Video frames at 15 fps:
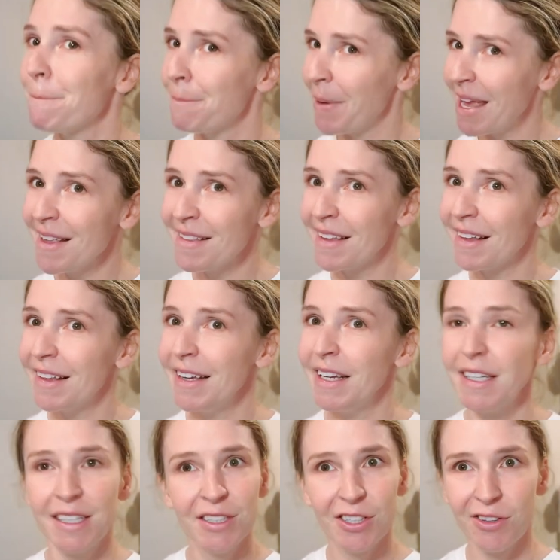
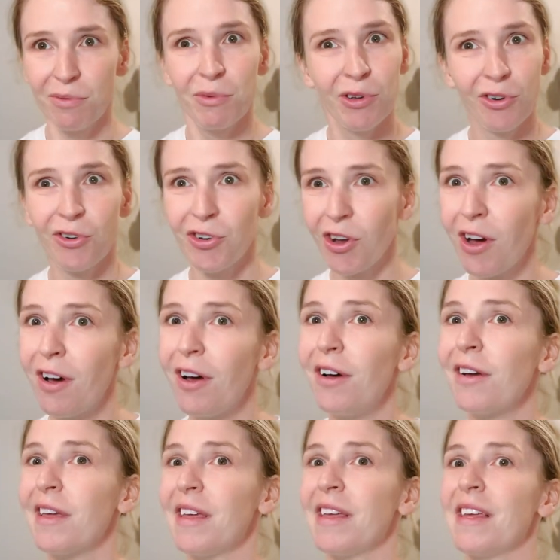Basically, just when your
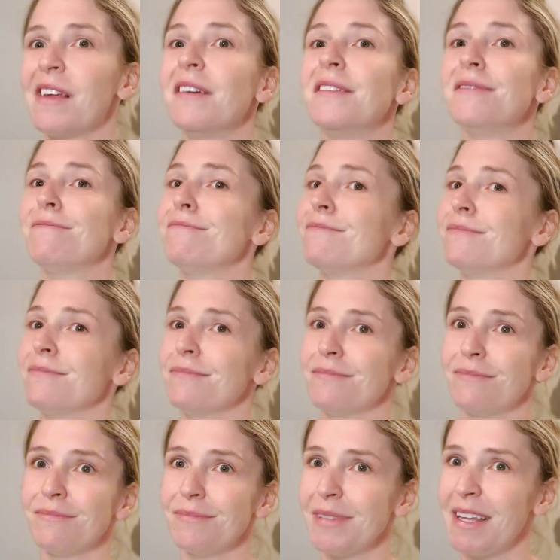dog
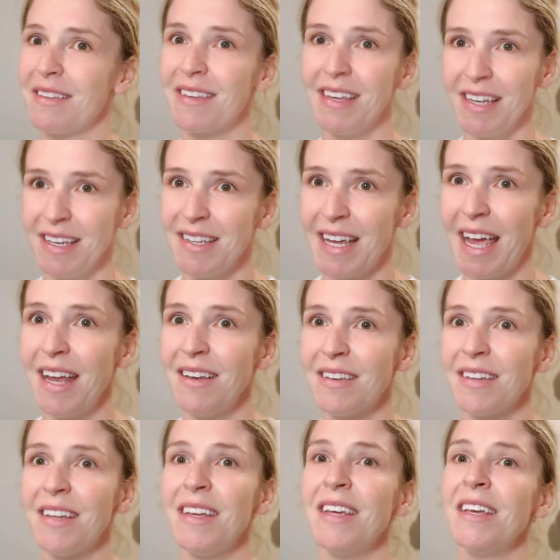is
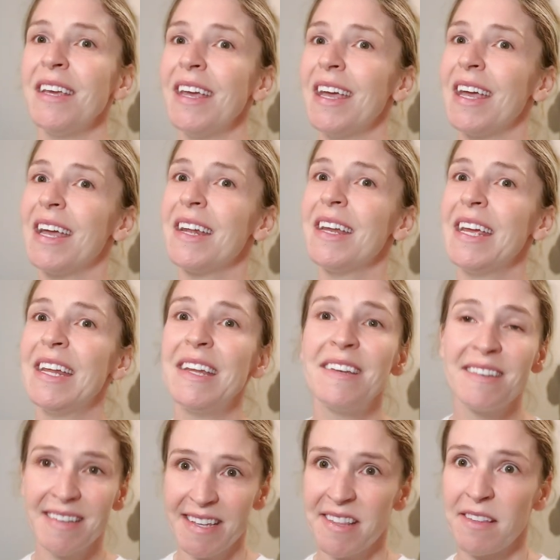content and in
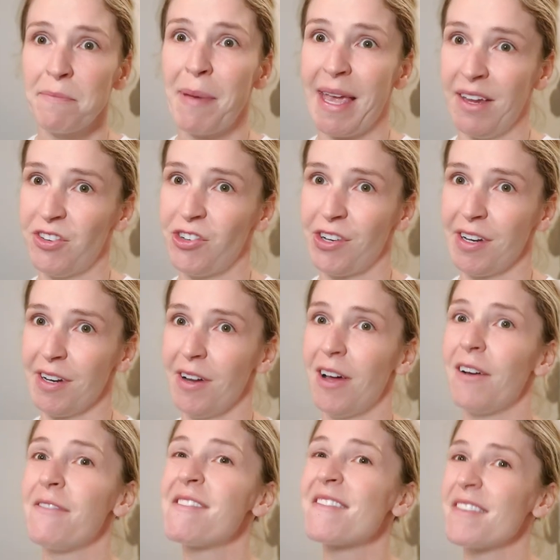anticipation
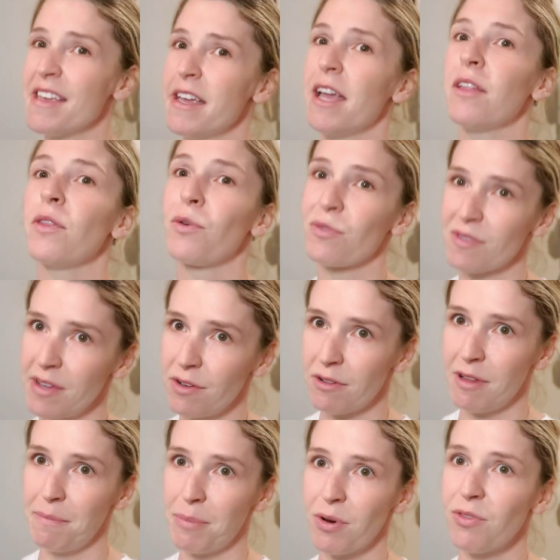of seeing those nail
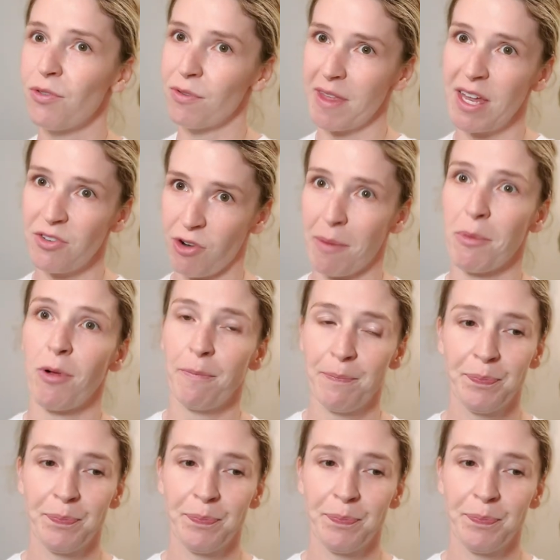clippers or that Dremel.